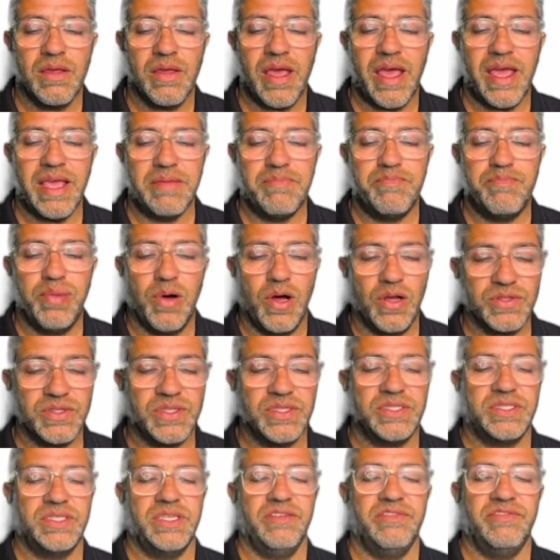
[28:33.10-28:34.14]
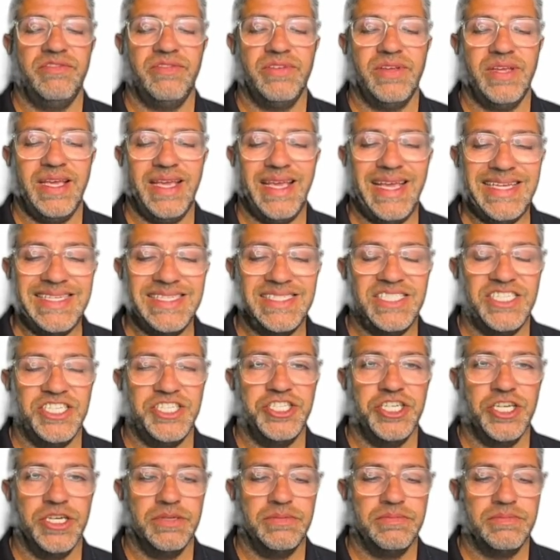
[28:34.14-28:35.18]
A positive
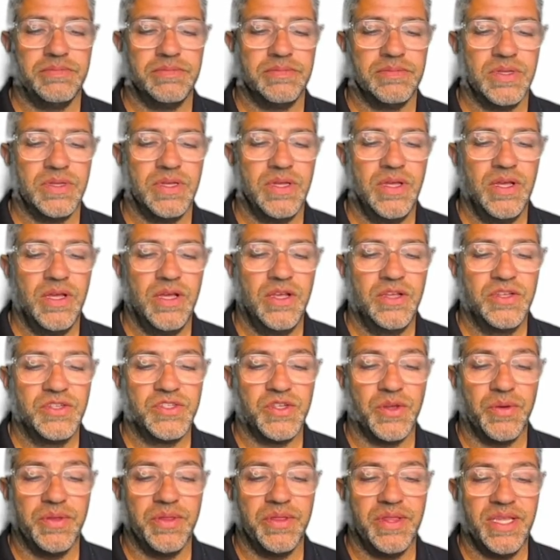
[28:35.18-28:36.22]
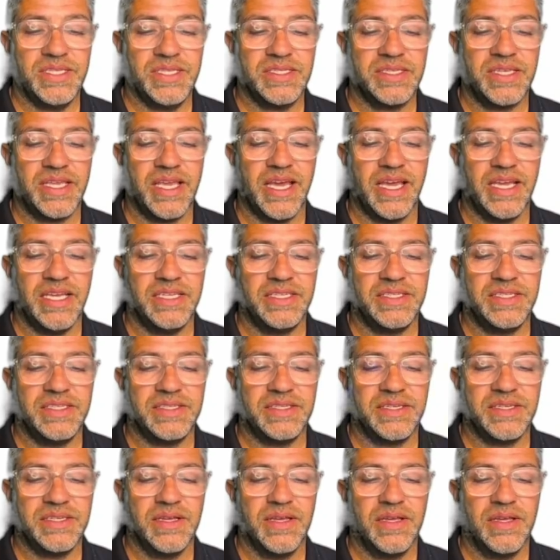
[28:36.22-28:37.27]
integer. So in this
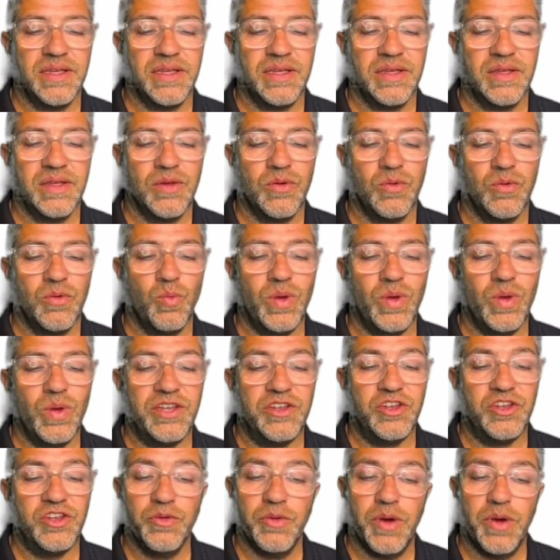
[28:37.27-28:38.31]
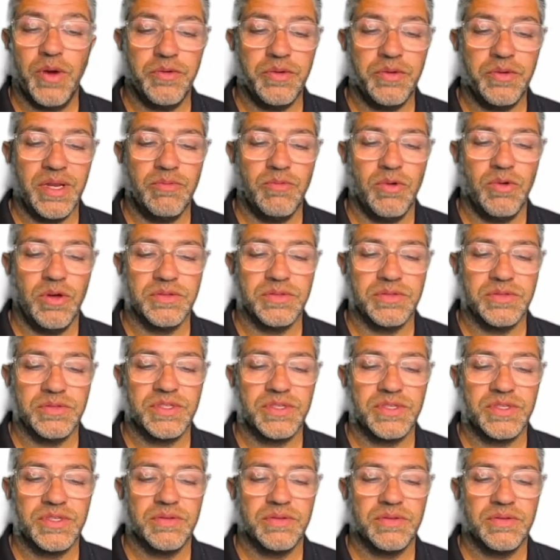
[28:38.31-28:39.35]
case, we do only
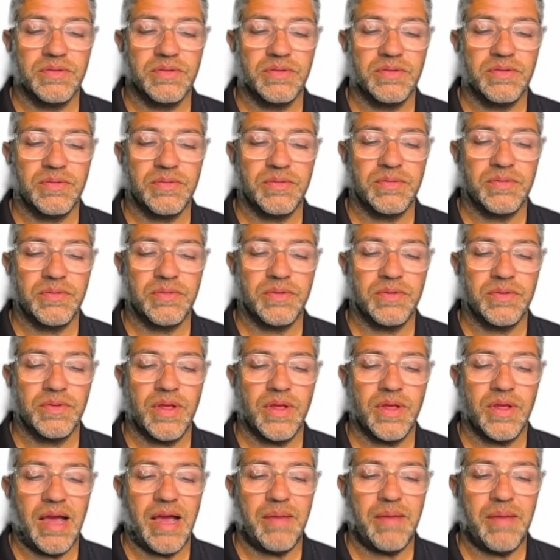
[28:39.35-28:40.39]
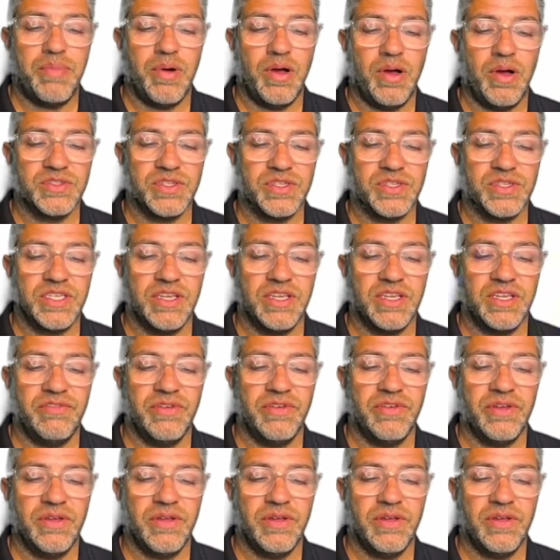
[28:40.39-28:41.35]
want our positive